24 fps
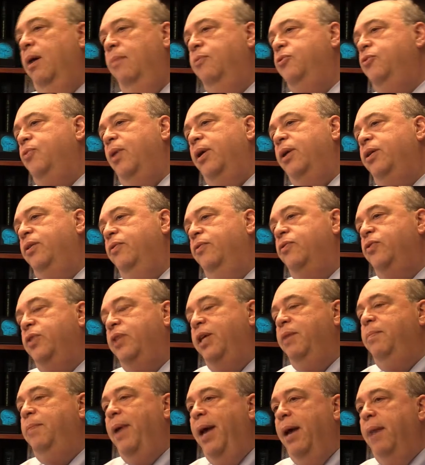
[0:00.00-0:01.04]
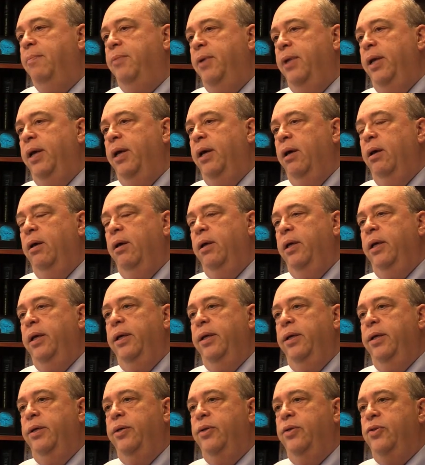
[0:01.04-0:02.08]
Obstructive sleep apnea
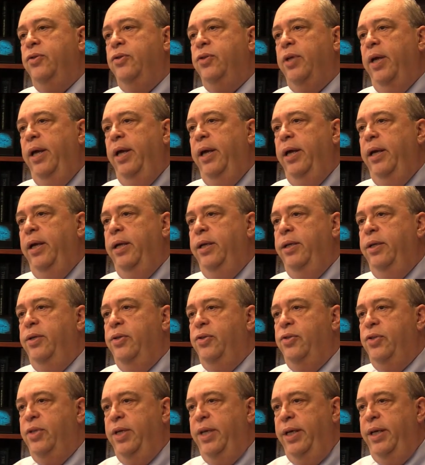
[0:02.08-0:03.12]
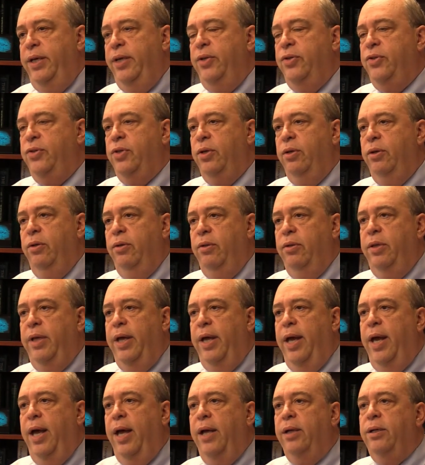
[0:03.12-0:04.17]
is a disease
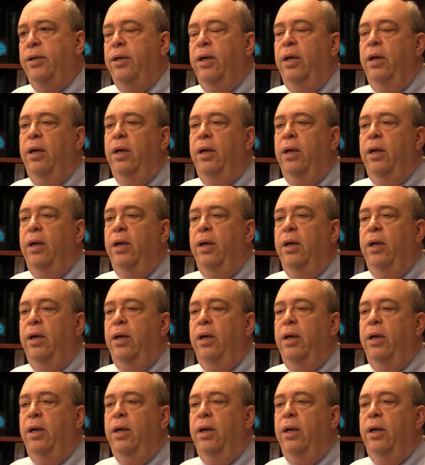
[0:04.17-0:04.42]
that